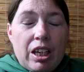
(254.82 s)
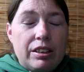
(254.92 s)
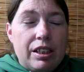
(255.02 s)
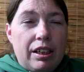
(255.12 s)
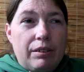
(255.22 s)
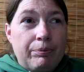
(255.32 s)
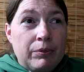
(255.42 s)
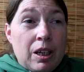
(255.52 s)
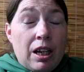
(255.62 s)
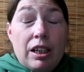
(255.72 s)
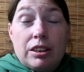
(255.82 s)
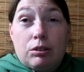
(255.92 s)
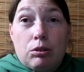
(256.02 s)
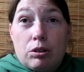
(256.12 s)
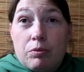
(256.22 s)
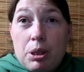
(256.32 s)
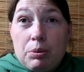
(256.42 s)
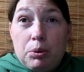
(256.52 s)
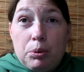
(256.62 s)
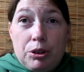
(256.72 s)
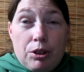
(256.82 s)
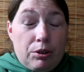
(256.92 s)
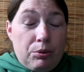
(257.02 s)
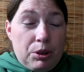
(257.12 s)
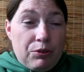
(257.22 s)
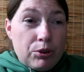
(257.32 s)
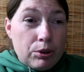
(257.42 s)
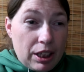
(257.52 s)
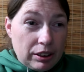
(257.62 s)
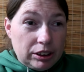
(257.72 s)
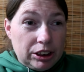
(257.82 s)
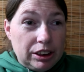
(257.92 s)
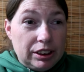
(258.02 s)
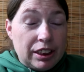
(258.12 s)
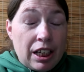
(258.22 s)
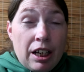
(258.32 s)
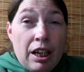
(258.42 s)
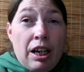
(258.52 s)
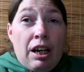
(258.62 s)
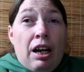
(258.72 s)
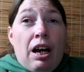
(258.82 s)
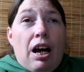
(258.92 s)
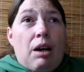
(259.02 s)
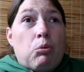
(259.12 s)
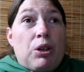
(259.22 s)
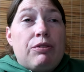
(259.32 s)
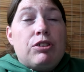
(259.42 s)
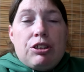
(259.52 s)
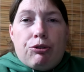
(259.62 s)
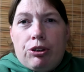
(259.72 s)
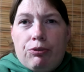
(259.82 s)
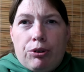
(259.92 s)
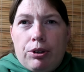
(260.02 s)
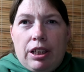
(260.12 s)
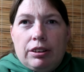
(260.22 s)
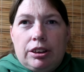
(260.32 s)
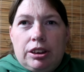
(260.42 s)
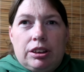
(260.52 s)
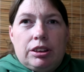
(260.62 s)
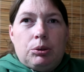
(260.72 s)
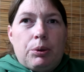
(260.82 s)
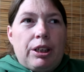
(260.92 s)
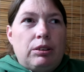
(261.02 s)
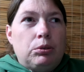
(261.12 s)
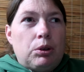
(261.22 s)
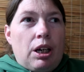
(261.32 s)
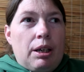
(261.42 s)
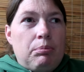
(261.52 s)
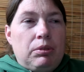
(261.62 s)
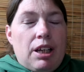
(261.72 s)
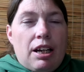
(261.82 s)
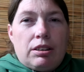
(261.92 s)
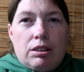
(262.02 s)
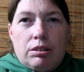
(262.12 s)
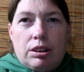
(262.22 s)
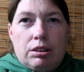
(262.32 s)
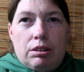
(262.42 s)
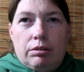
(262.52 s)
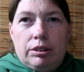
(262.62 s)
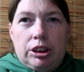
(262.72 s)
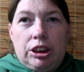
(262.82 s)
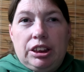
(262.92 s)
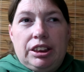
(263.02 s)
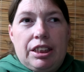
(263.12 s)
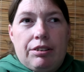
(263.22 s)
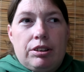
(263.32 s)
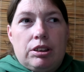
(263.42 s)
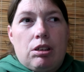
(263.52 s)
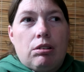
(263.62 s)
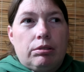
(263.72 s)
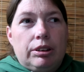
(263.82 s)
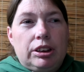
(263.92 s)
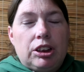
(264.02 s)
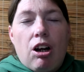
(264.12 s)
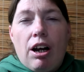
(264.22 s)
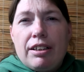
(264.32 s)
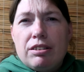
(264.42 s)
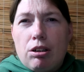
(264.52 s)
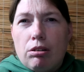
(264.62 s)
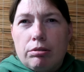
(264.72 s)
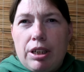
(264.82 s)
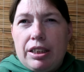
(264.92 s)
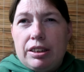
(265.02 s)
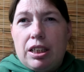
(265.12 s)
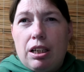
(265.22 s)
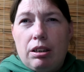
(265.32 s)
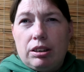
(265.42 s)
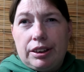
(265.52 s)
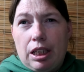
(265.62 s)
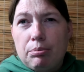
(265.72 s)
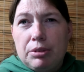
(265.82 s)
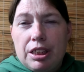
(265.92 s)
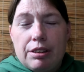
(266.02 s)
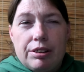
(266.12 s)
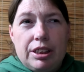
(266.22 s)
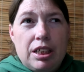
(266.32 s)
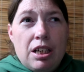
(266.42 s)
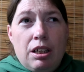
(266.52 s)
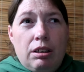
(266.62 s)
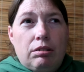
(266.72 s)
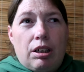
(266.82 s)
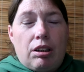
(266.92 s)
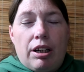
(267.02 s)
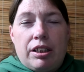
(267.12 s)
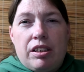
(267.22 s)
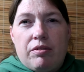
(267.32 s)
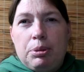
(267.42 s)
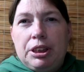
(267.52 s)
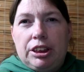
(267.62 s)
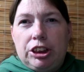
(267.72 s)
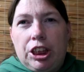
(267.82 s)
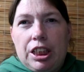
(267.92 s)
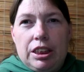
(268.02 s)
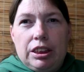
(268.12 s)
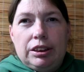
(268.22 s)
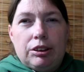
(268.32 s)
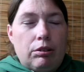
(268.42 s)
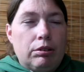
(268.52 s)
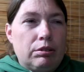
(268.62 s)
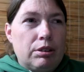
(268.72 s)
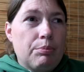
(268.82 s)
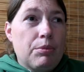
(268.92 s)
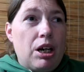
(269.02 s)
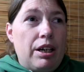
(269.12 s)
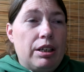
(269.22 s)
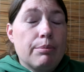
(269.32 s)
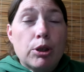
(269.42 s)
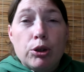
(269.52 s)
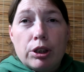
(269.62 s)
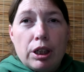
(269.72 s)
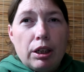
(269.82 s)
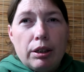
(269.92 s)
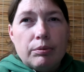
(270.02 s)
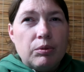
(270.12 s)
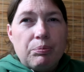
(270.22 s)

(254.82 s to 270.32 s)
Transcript: yeah, as a lot of people would know with food allergies, um, we have different food allergies as well. I'm lactose intolerant, she's dairy intolerant. I can tolerate some dairy, like I can have pissed cheese on my burger